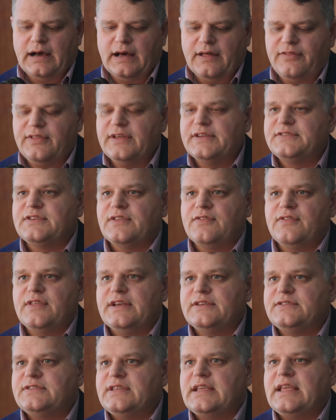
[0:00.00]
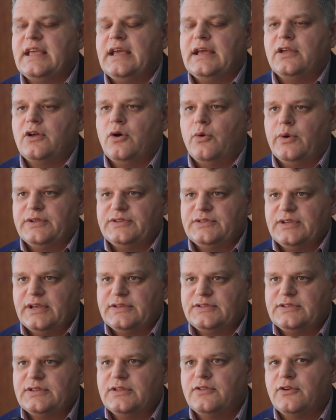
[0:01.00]
this and this. They can't
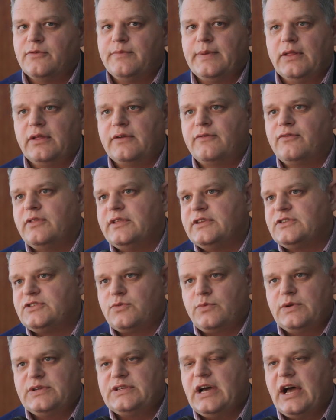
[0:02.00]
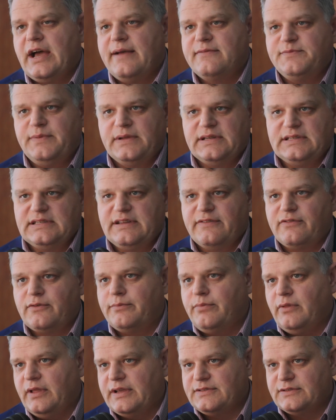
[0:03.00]
coexist. They're billing for this 3 times, but in
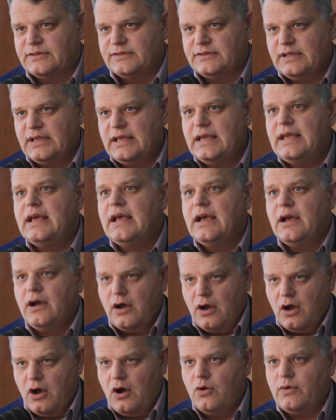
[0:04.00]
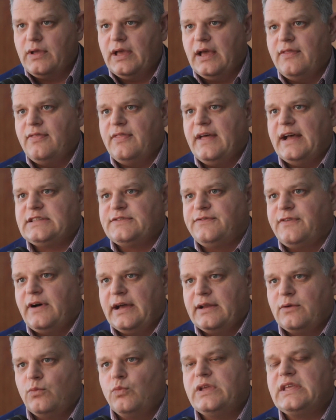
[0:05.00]
different places. Okay, that's
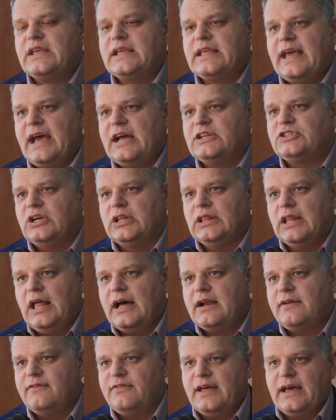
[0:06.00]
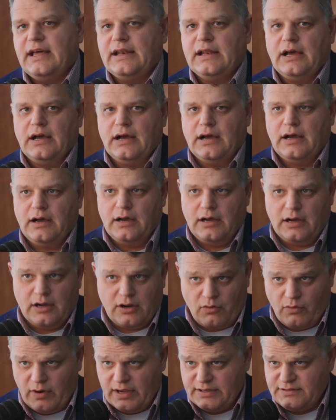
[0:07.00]
fine. We can catch a lot of that
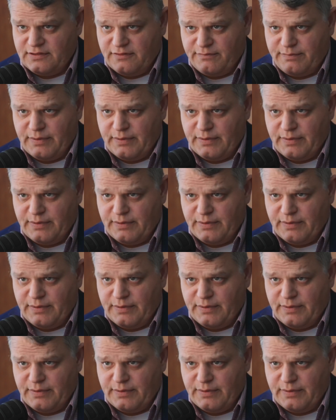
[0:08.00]
aggressive